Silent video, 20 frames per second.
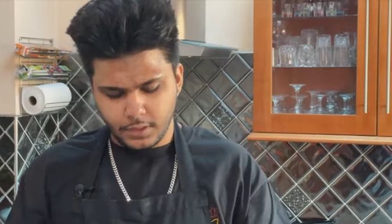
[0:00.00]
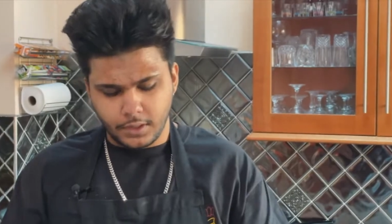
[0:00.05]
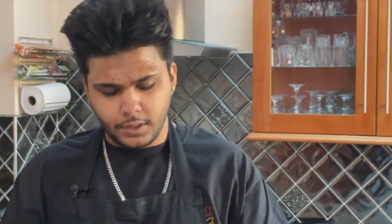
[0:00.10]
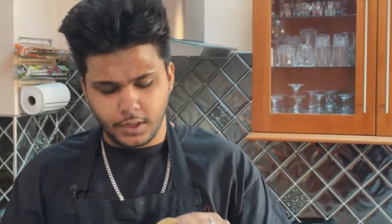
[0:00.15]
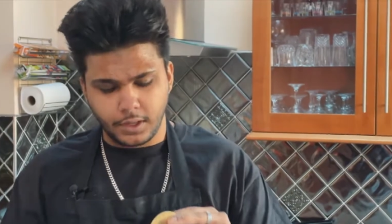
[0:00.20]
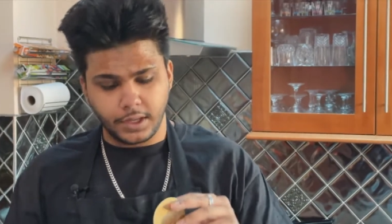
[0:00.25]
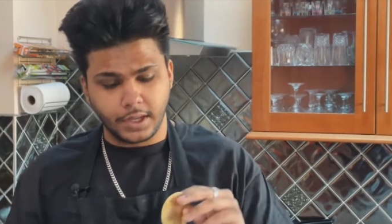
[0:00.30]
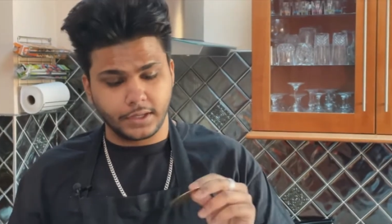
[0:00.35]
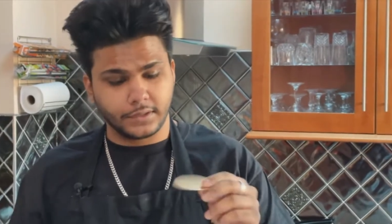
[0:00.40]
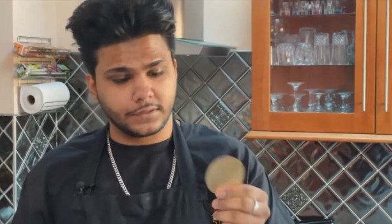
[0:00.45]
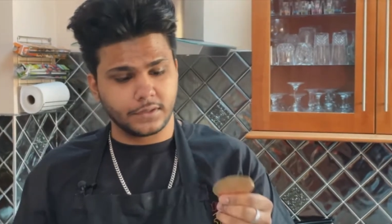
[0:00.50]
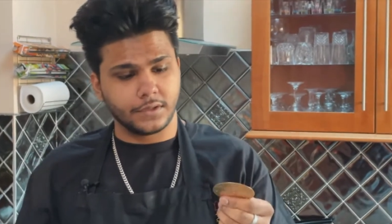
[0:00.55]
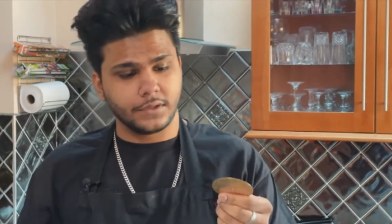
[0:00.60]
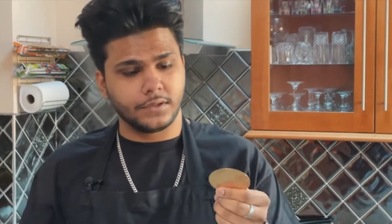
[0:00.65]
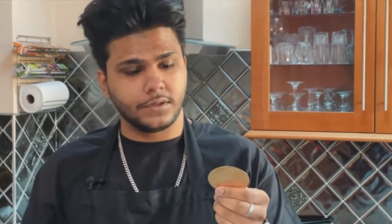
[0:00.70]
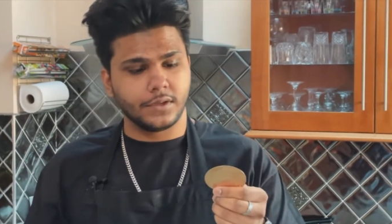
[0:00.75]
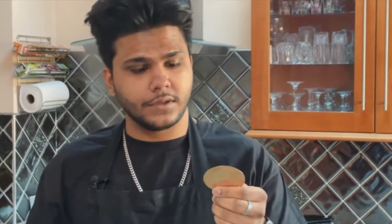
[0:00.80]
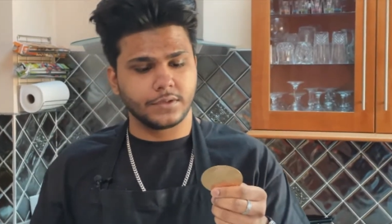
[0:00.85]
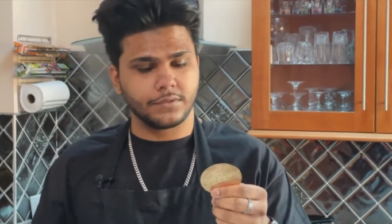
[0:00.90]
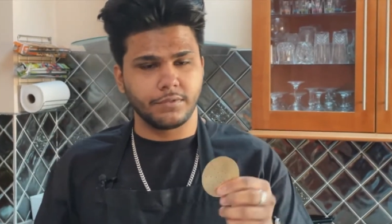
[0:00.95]
Okay, so
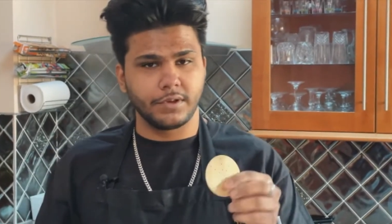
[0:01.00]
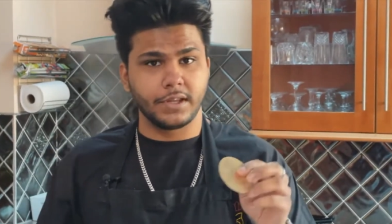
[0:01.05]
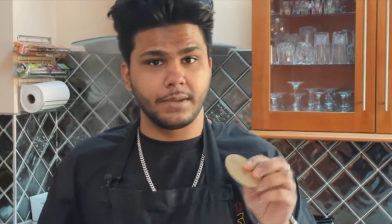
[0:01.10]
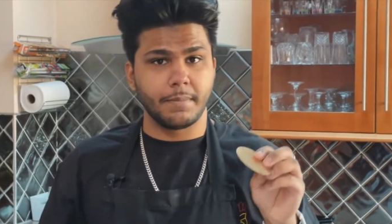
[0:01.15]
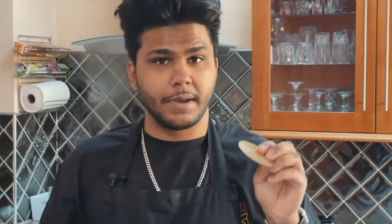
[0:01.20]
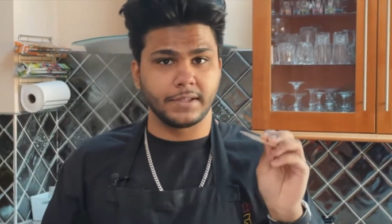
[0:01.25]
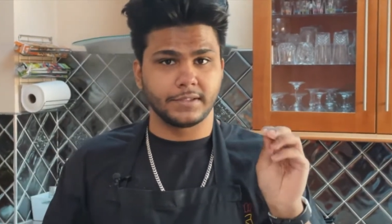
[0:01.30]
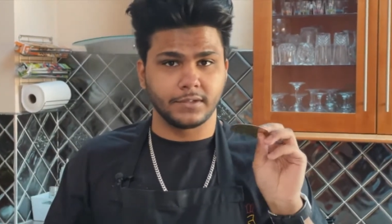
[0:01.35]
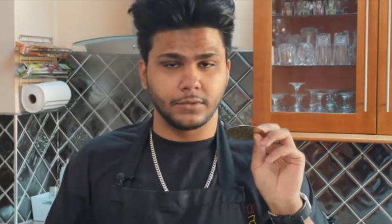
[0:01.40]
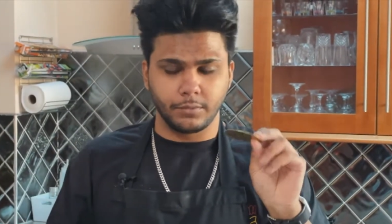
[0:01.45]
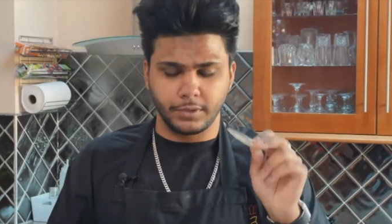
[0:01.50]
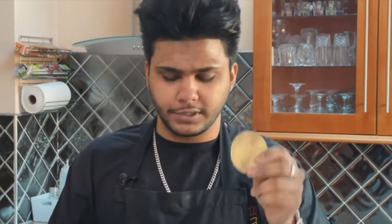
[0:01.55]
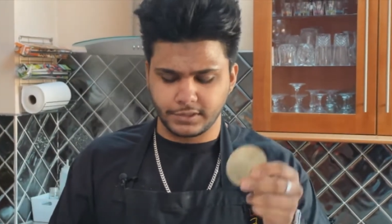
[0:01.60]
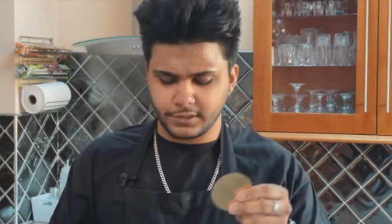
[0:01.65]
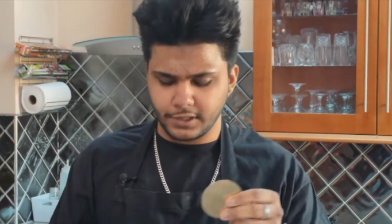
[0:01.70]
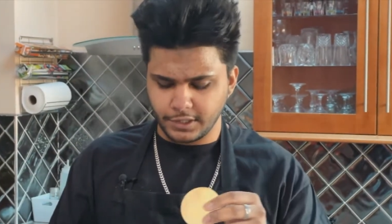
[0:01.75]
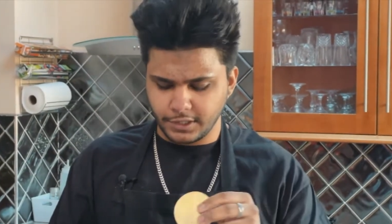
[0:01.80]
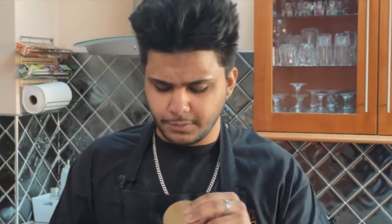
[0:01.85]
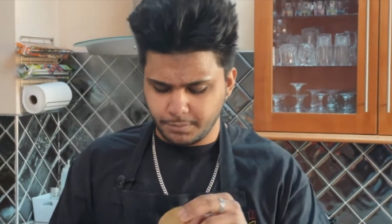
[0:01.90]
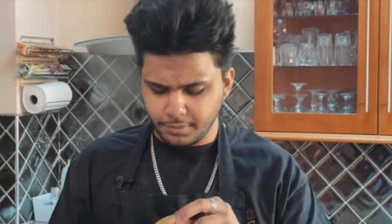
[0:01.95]
it doesn't really matter which
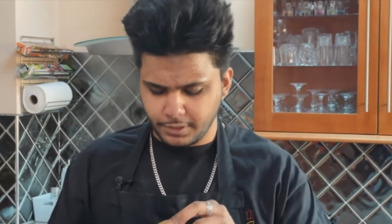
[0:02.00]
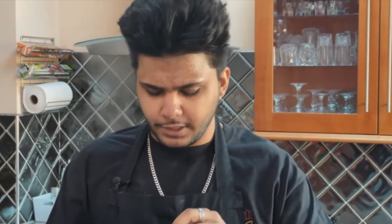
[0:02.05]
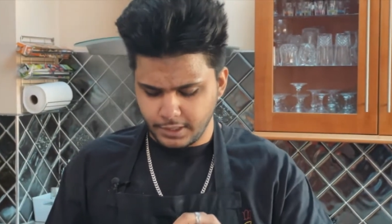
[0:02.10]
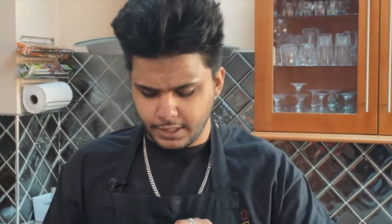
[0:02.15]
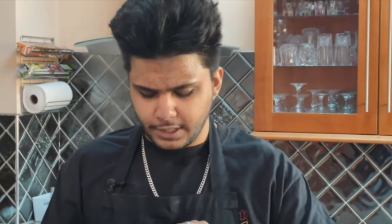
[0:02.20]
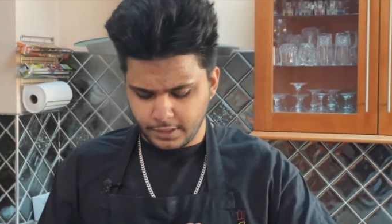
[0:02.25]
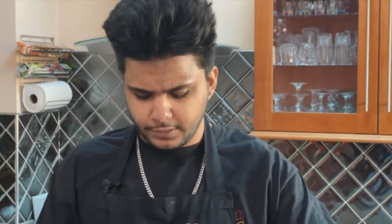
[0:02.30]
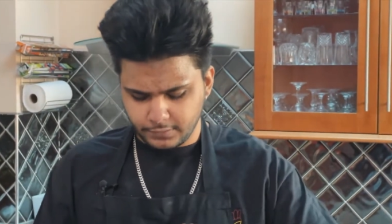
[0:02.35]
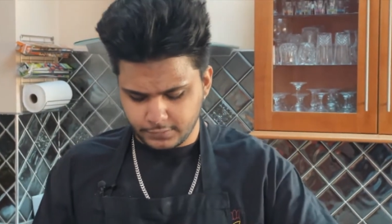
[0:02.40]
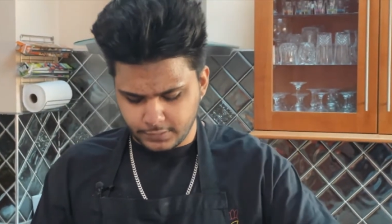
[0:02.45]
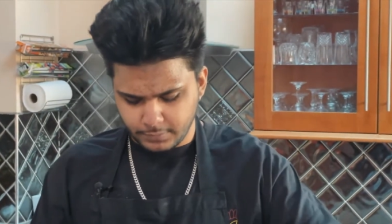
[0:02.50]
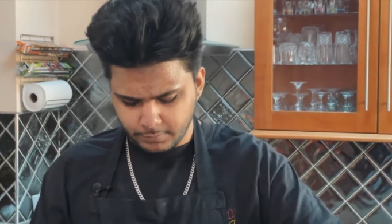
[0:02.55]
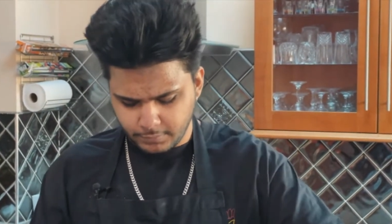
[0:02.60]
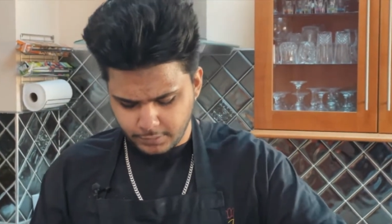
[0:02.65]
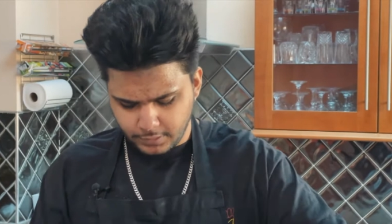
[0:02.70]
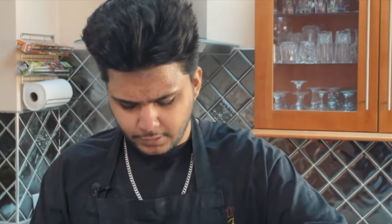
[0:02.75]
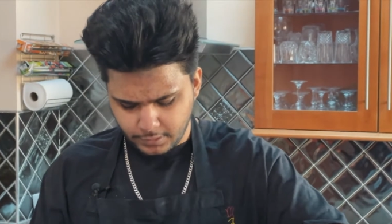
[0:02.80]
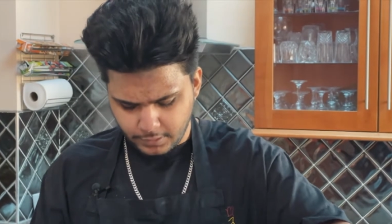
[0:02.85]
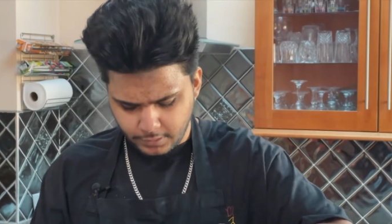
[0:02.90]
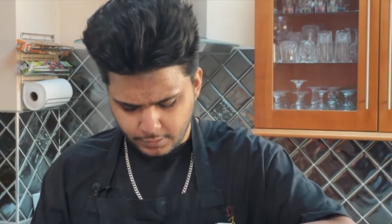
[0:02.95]
side you put it down, so I'm
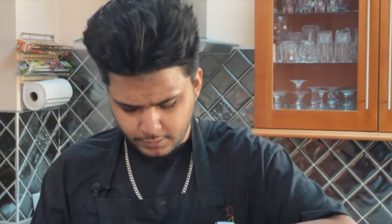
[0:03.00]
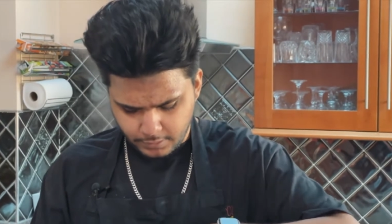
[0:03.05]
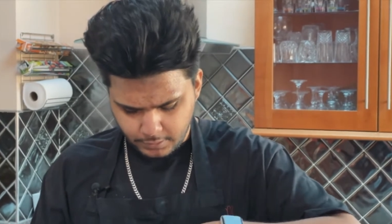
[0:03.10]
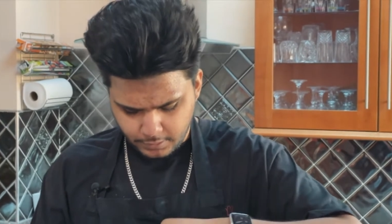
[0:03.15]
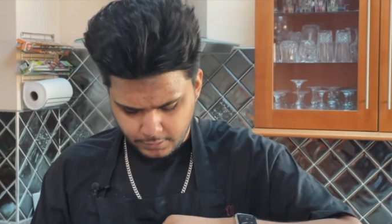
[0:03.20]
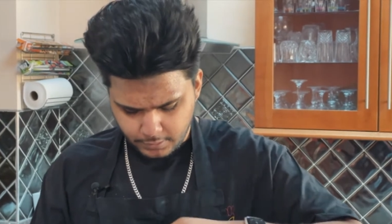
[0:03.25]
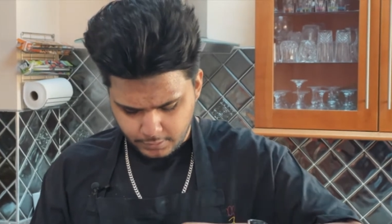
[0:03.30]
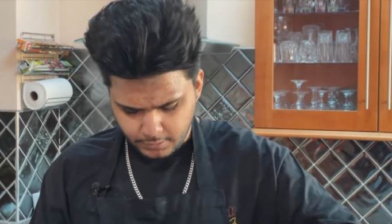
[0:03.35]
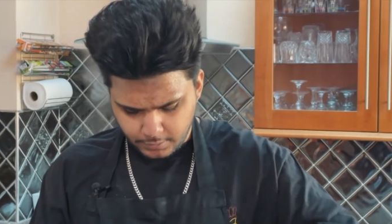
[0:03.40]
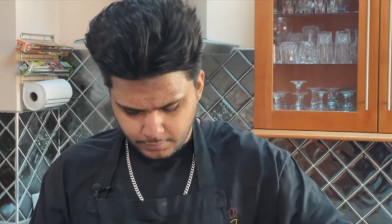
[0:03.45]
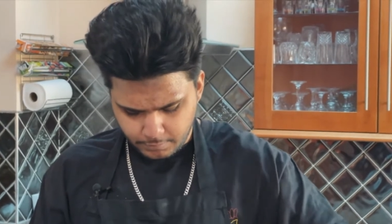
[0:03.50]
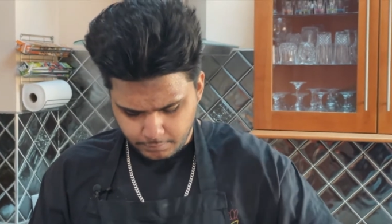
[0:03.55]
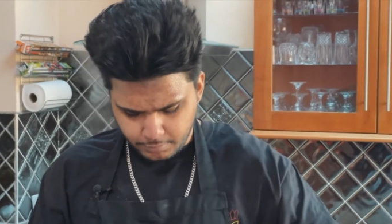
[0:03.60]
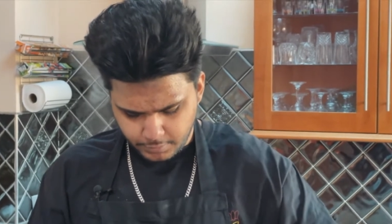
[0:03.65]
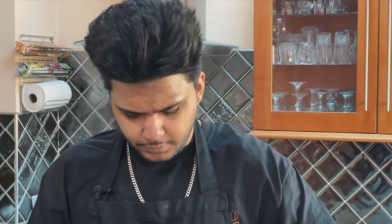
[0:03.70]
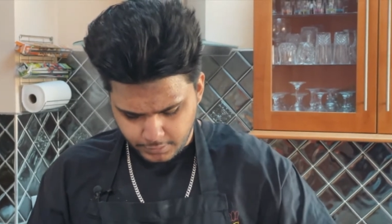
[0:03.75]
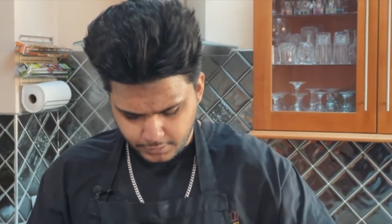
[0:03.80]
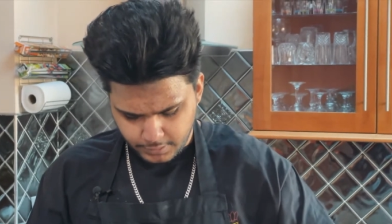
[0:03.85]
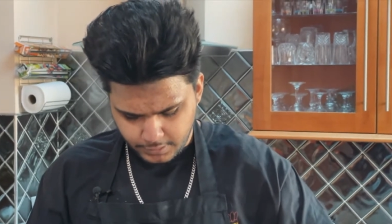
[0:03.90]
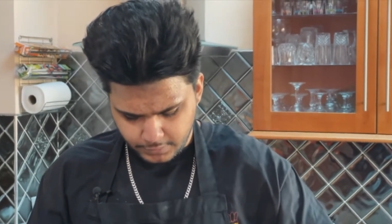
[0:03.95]
gonna
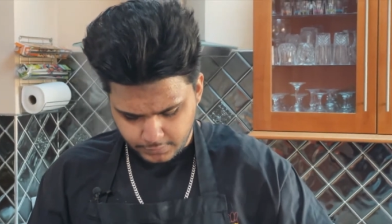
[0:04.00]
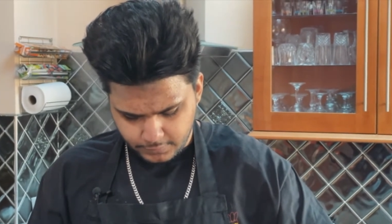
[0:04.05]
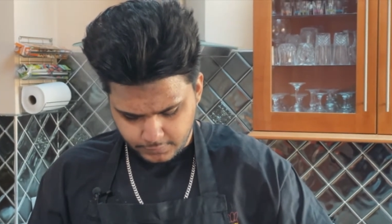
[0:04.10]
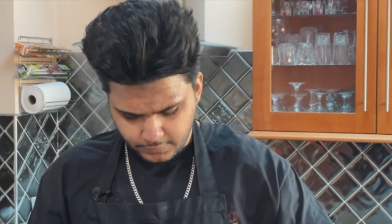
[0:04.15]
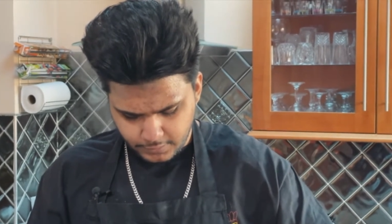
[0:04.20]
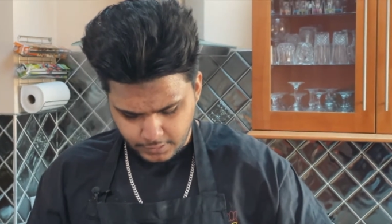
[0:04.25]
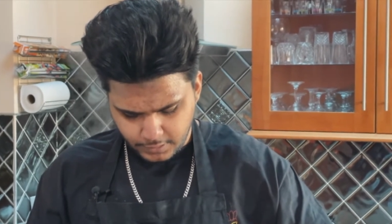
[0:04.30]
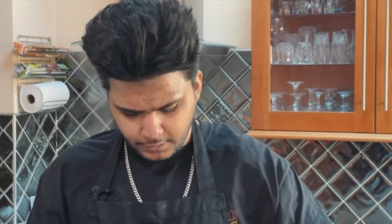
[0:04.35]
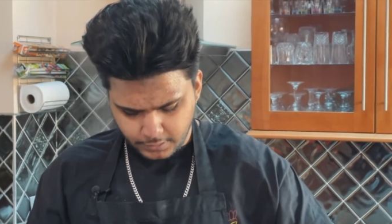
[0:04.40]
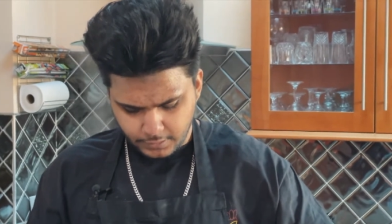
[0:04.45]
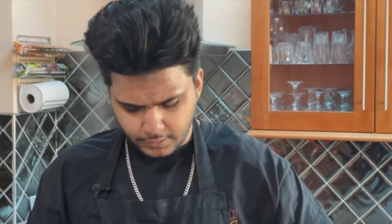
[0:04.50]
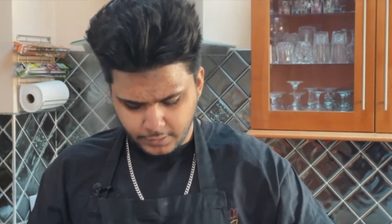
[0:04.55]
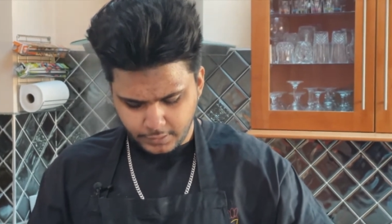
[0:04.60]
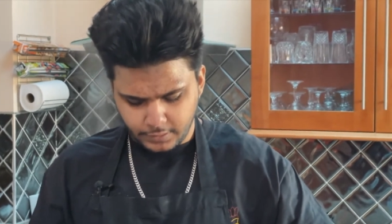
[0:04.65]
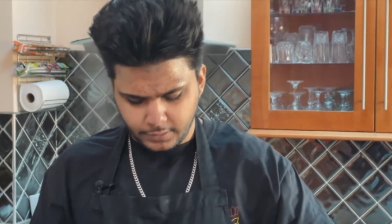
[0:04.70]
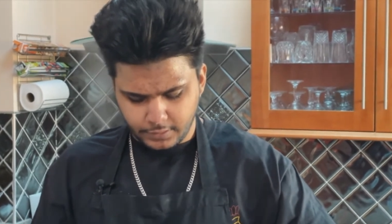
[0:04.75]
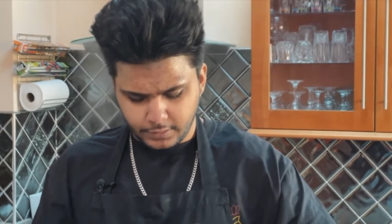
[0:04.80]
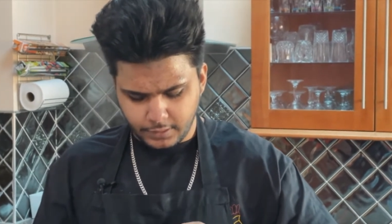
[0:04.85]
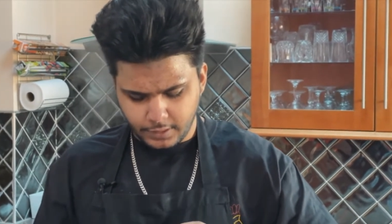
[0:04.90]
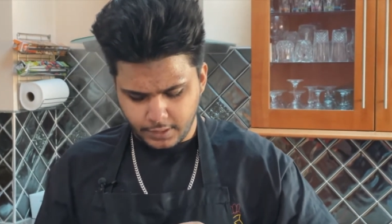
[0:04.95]
put the disc in like
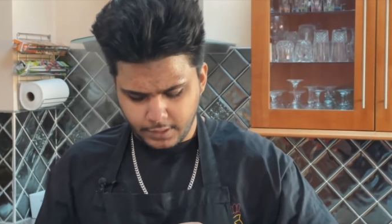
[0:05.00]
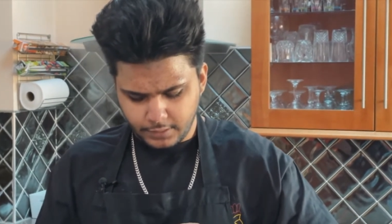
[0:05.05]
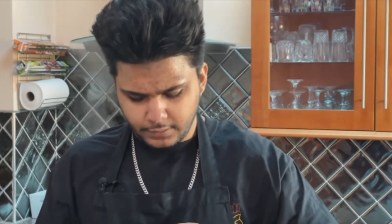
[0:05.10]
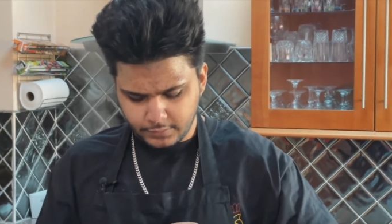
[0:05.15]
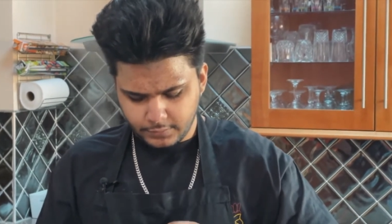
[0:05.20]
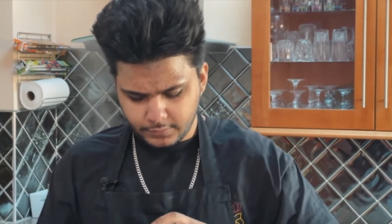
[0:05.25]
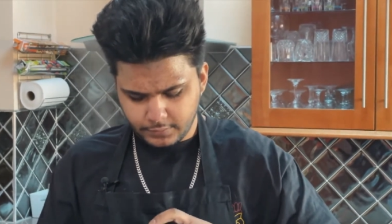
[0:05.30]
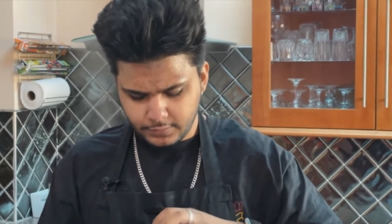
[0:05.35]
that